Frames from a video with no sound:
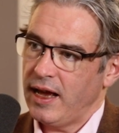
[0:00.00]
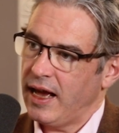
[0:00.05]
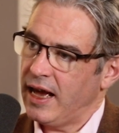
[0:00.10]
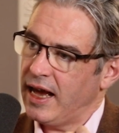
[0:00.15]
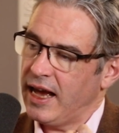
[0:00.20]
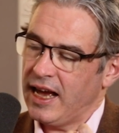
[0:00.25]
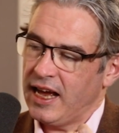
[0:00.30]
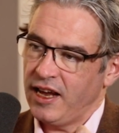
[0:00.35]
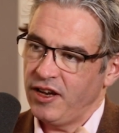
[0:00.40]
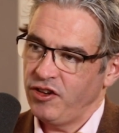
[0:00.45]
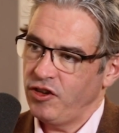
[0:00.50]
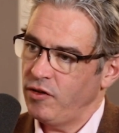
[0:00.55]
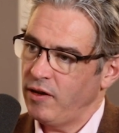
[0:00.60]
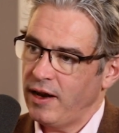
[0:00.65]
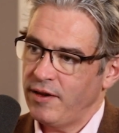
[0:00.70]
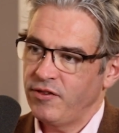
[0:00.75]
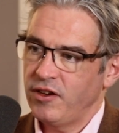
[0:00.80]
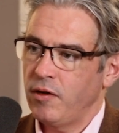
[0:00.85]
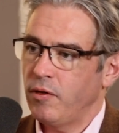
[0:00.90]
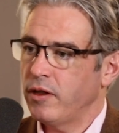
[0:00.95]
and you
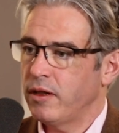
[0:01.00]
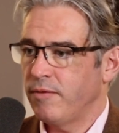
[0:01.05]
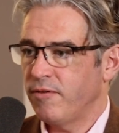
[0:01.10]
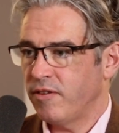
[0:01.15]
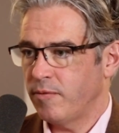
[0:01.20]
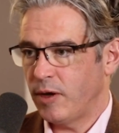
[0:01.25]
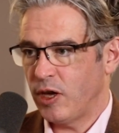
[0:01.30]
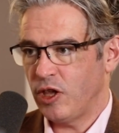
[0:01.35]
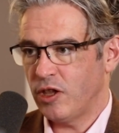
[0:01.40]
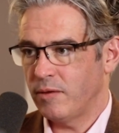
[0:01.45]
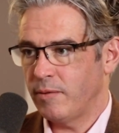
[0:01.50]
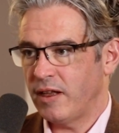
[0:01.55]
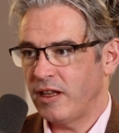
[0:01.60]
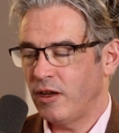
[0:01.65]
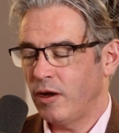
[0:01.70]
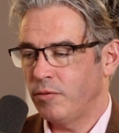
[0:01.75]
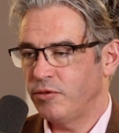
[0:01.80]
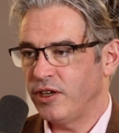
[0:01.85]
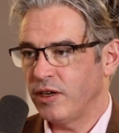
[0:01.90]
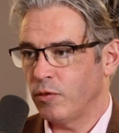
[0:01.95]
have no other information about
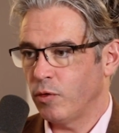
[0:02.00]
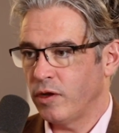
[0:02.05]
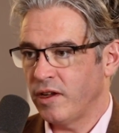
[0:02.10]
the object.